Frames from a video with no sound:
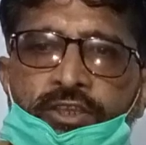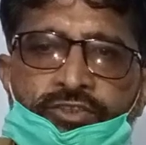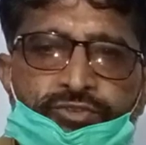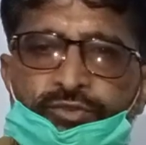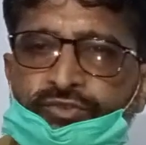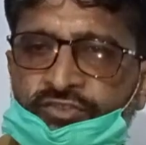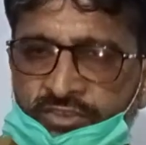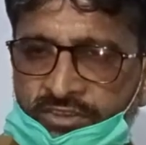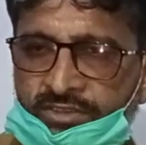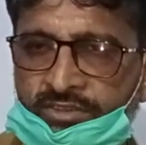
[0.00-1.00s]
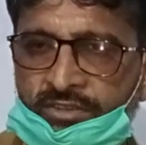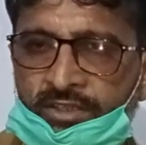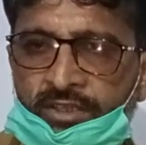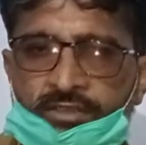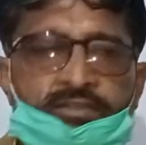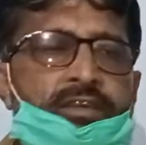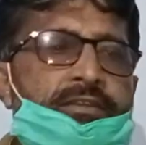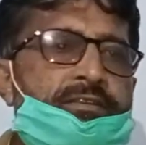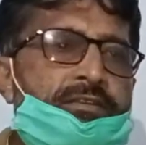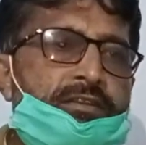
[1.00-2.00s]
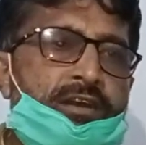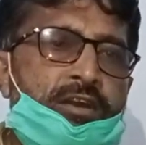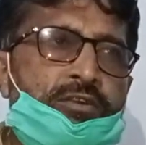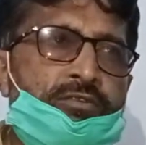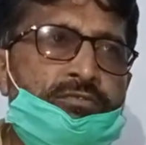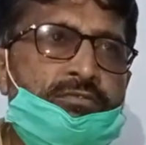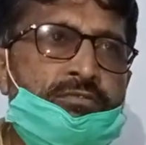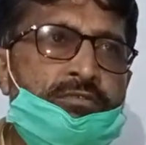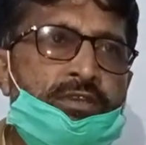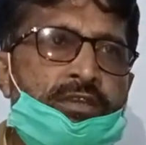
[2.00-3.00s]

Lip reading: You see that noun